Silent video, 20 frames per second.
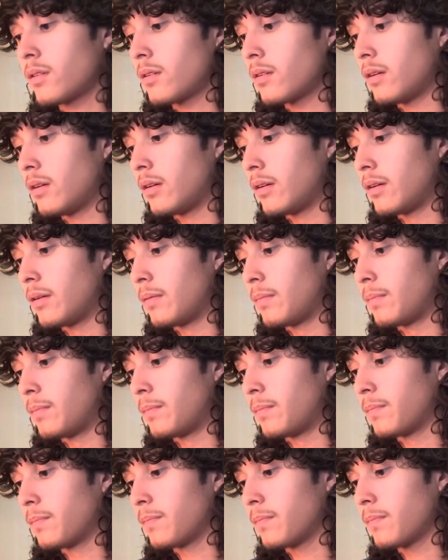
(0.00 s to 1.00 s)

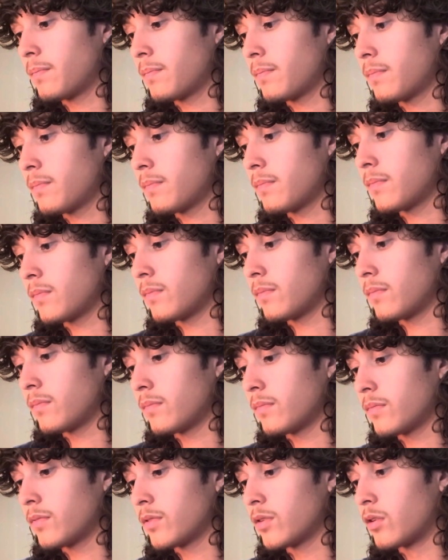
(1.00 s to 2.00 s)

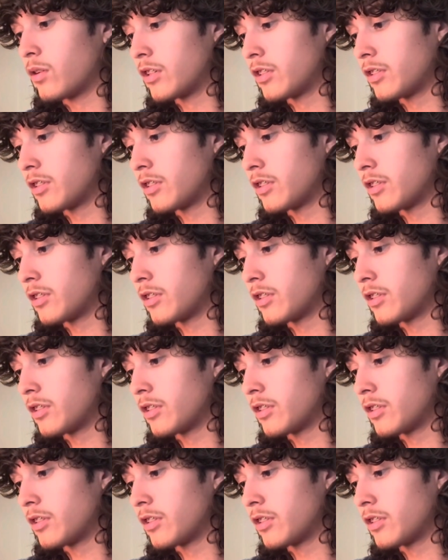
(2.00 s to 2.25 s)
Of course,